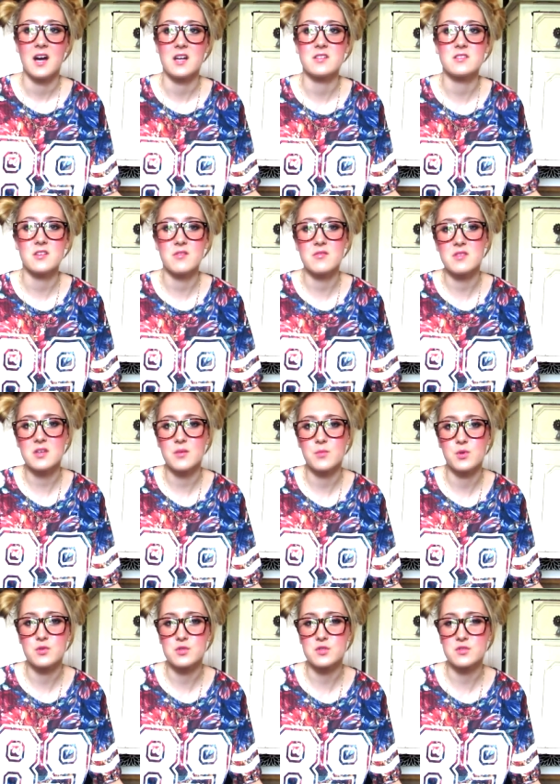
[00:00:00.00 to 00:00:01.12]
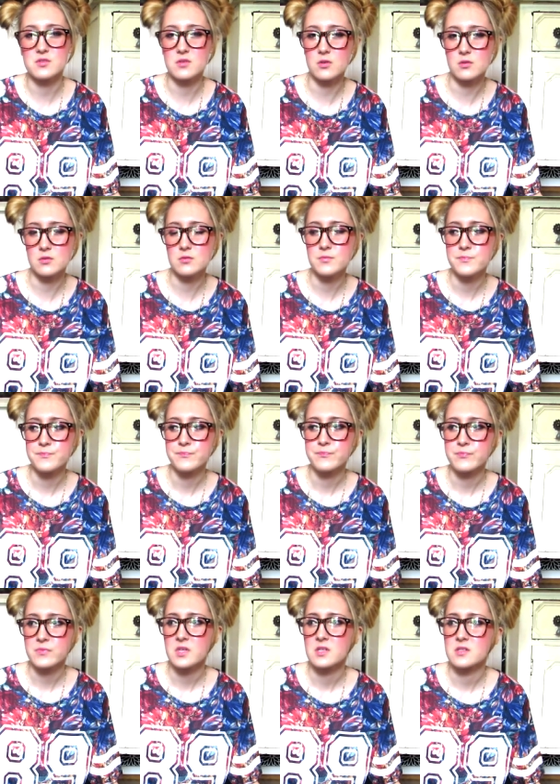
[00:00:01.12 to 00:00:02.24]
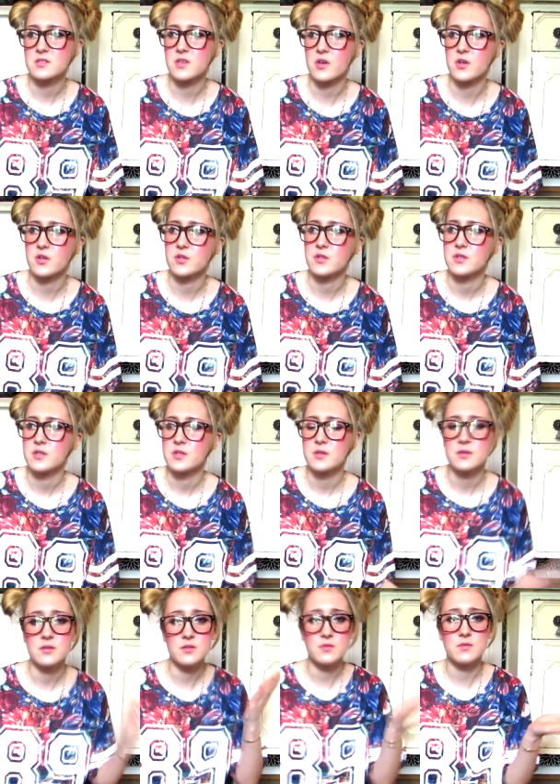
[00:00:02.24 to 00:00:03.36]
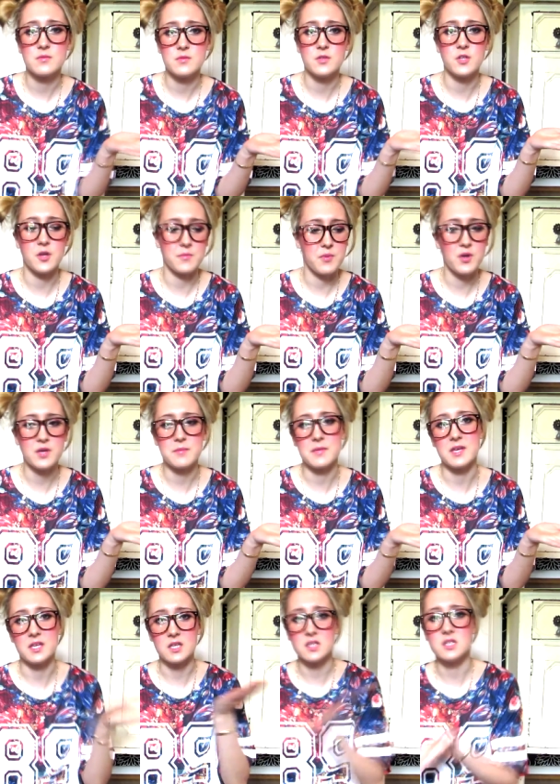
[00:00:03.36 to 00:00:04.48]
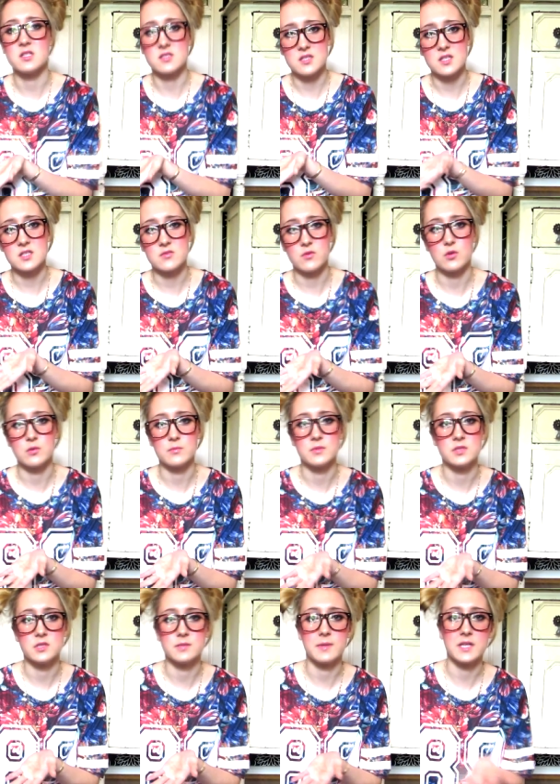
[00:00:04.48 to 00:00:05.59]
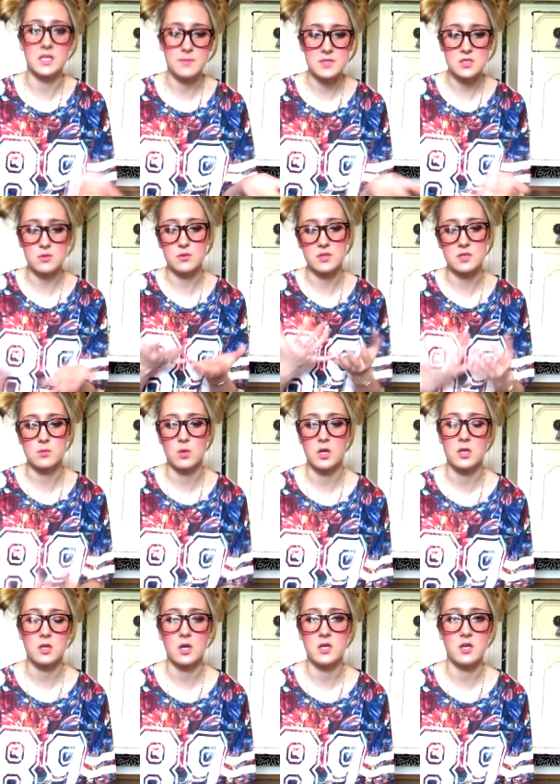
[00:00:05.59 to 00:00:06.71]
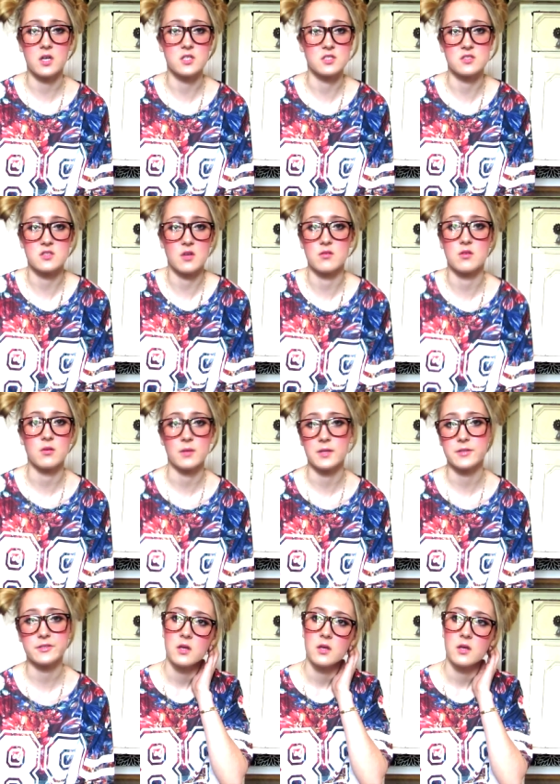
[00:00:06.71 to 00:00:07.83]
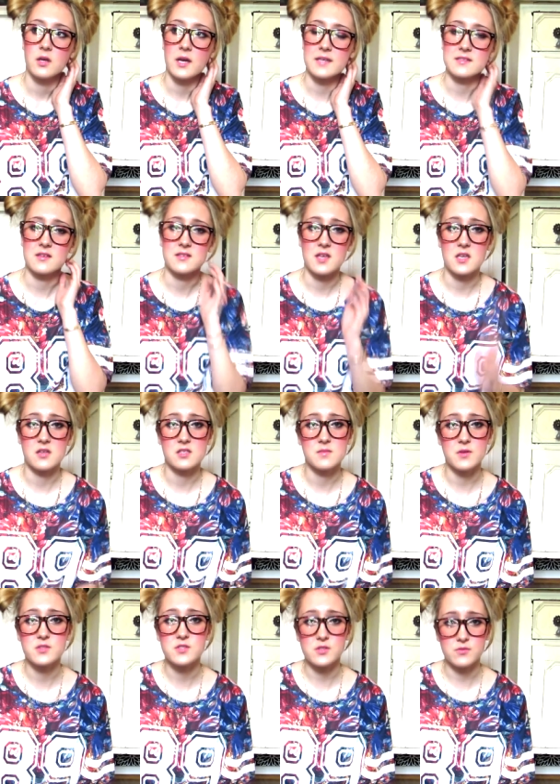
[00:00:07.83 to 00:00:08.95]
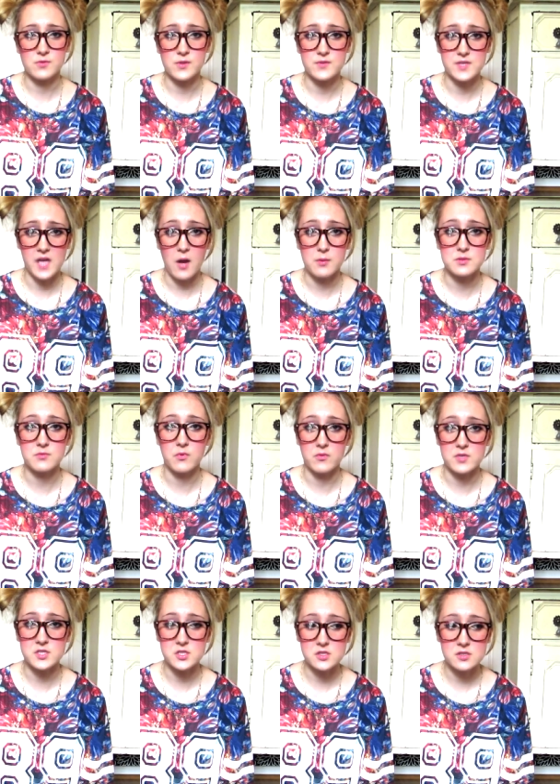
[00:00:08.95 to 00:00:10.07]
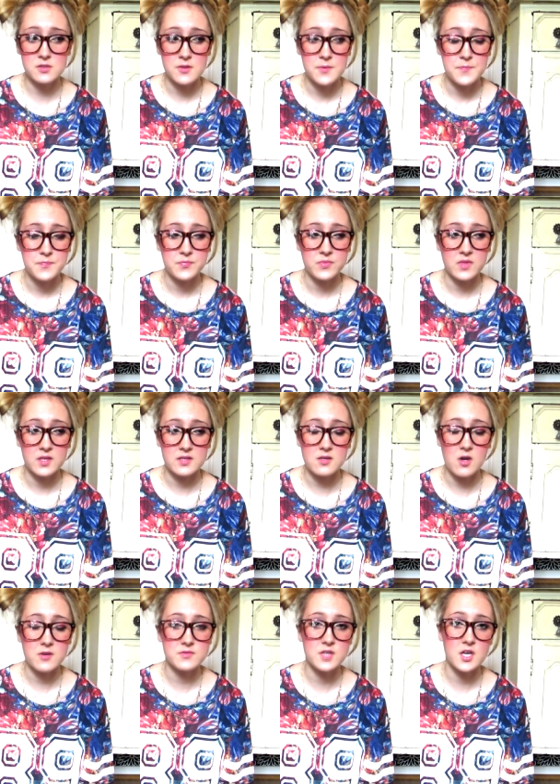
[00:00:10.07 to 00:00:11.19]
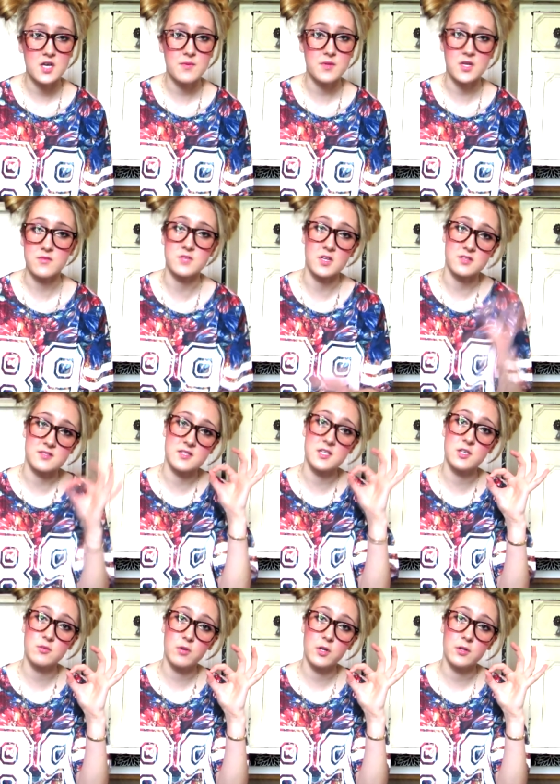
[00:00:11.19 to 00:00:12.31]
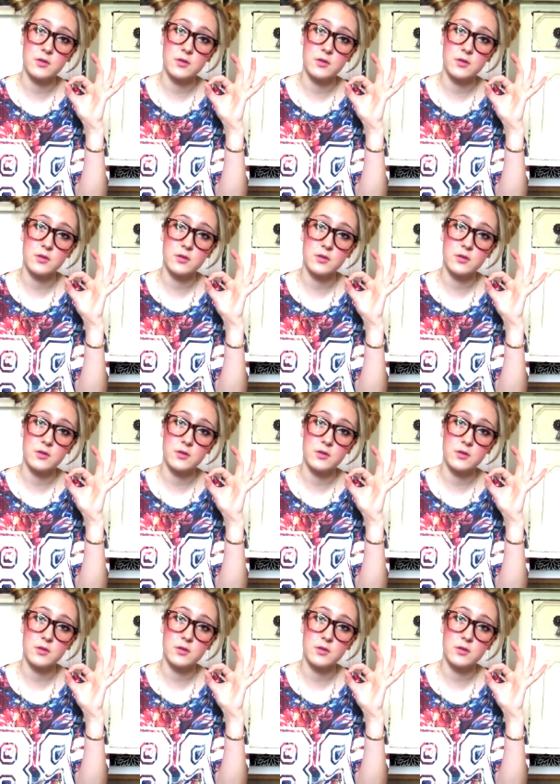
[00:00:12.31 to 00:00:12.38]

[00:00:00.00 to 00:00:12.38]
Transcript: I just don't think I'm good at school, so you know, putting me in sixth form and making me do all this work, I, I just don't do it. As I said, I was supposed to do 50 hours of revision this half term and I've done zero.